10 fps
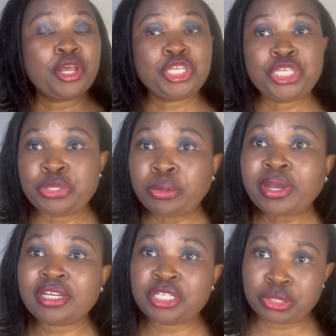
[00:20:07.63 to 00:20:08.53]
You
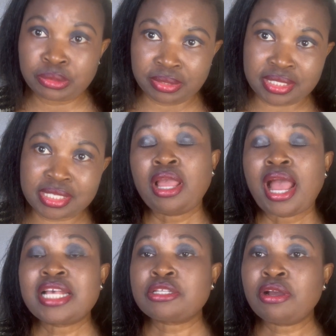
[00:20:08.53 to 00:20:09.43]
can do it.
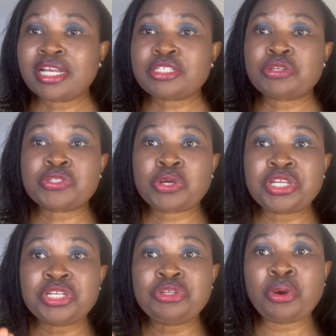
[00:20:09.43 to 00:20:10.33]
As long as you
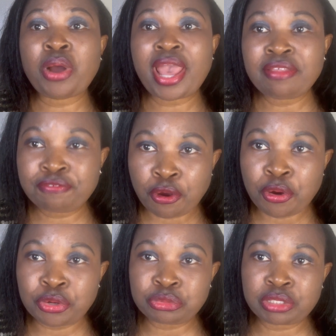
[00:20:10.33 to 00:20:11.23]
studied your
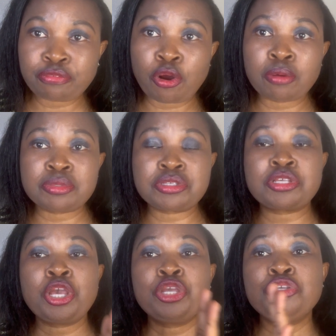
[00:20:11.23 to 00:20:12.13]
N400 forms,
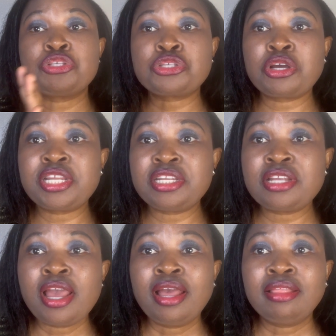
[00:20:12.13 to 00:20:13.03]
you studied
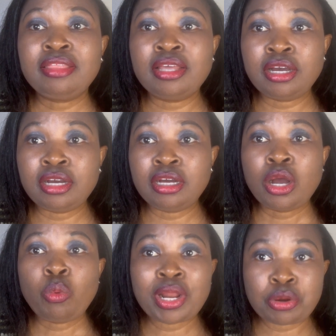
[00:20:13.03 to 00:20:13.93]
the
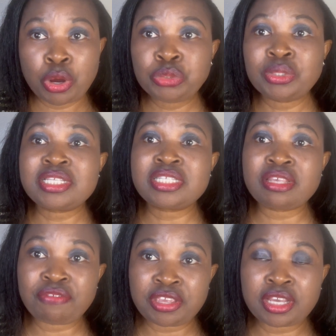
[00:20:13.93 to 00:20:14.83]
100
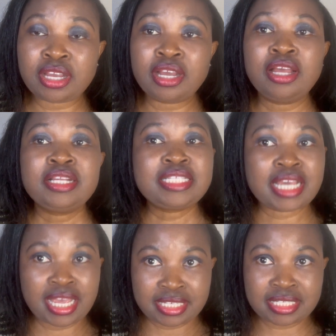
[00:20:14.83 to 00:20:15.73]
civic
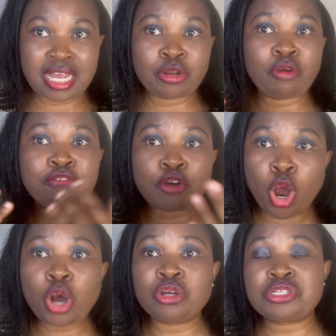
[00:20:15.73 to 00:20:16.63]
tests, and of
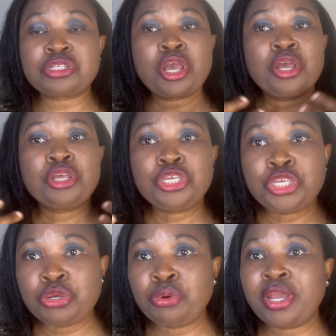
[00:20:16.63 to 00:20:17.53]
course,
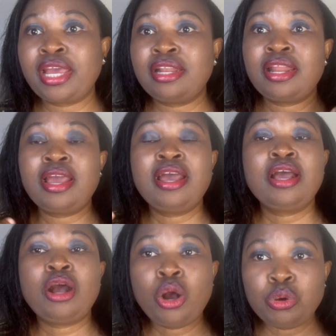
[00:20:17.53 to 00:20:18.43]
you can
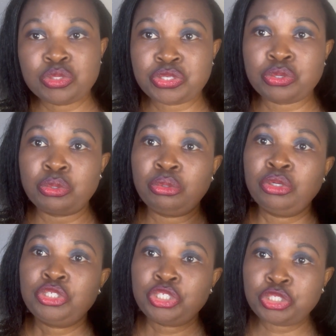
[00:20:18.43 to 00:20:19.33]
also
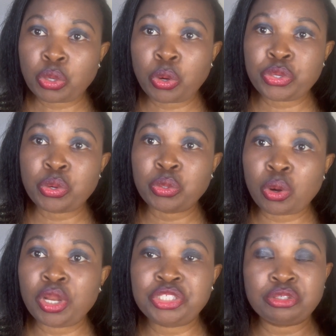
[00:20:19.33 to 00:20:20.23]
show your
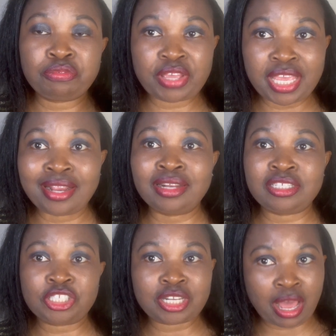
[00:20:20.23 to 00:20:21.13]
knowledge of
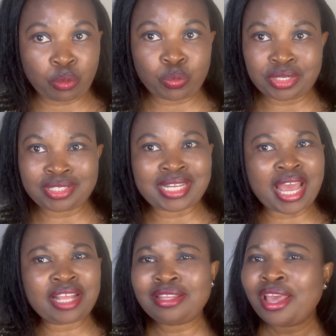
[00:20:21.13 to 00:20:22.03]
English language,
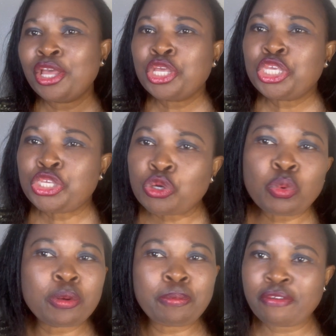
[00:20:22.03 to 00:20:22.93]
then you
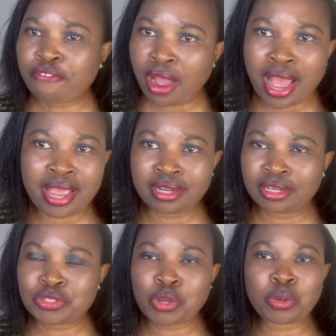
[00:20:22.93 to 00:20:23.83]
will be fine.
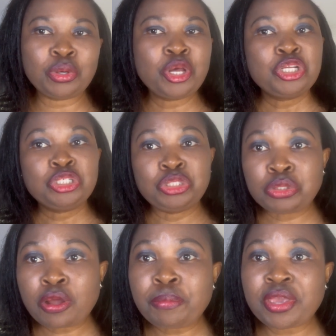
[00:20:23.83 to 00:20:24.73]
So do
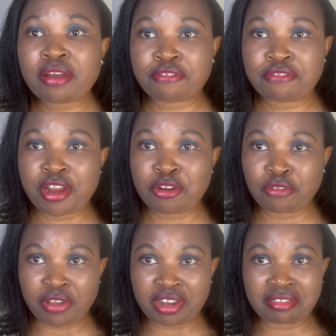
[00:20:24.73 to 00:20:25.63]
not be afraid of
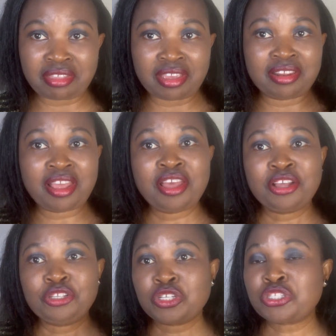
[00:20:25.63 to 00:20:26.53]
anything.
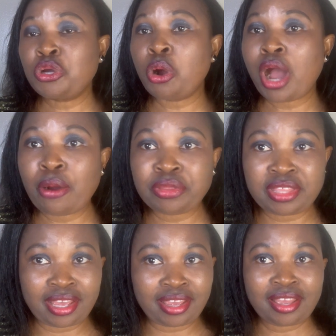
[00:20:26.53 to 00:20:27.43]
Just go out
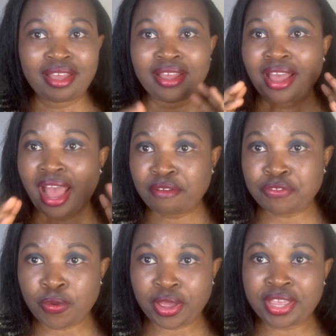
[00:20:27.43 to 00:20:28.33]
there, have
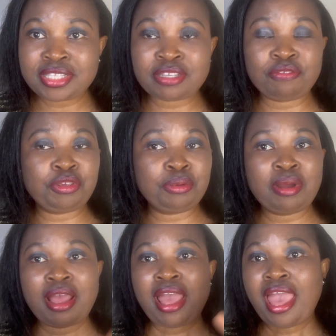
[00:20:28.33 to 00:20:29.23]
your interview,
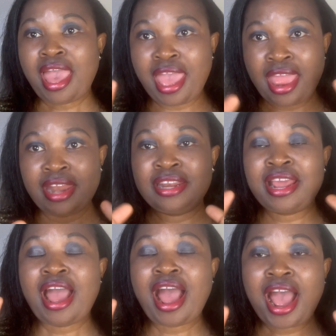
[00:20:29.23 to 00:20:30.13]
and
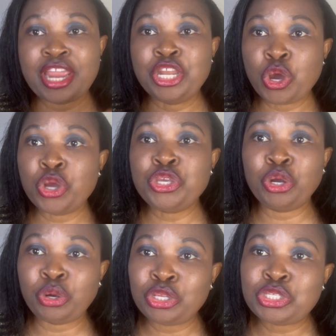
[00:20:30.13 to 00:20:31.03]
I know you're
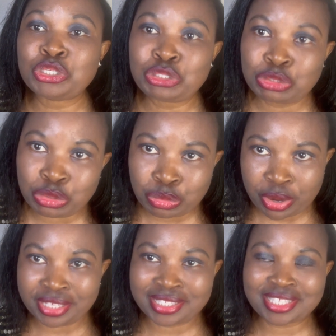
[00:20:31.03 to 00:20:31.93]
going to do
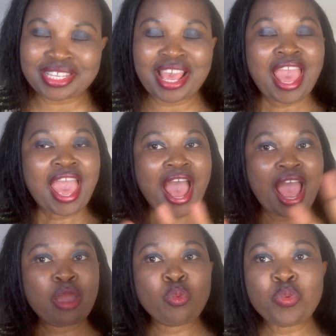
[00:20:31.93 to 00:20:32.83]
great.
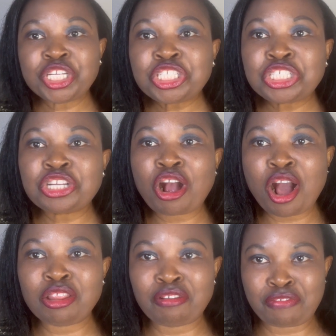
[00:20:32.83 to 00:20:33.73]
I wish
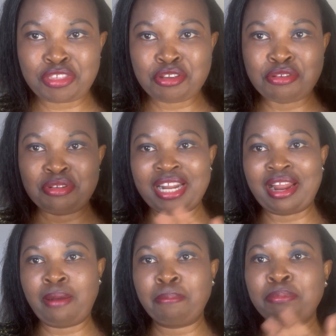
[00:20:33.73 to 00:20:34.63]
all of you that
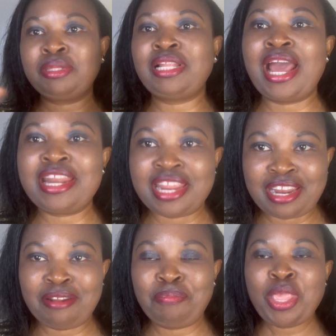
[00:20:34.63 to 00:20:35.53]
are
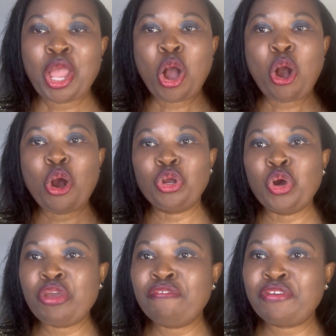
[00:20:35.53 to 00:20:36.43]
planning on
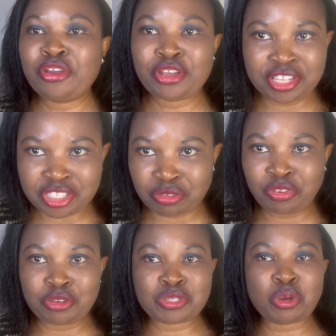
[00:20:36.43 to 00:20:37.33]
going for your
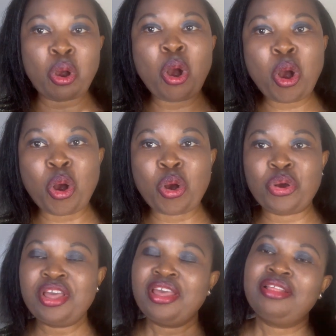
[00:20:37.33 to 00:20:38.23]
interviews or
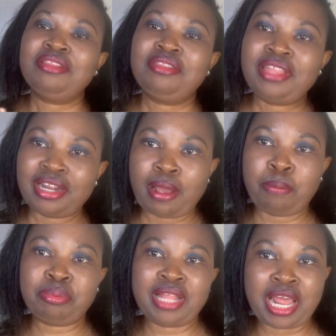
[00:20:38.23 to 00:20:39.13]
that are
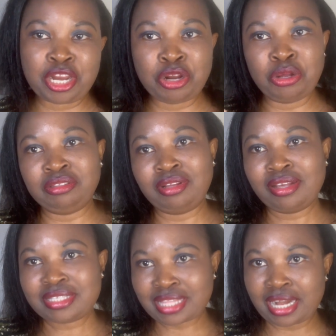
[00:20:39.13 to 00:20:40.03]
planning on
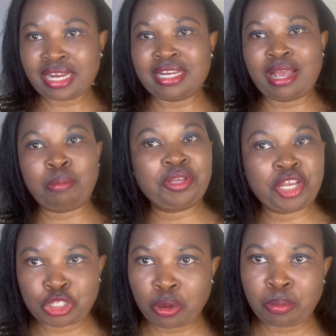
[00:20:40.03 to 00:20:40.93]
starting the
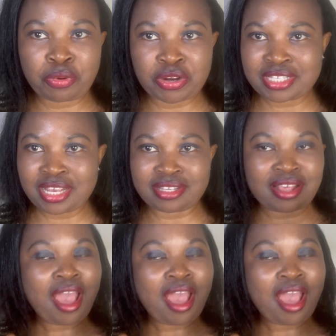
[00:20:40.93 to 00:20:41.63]
application process,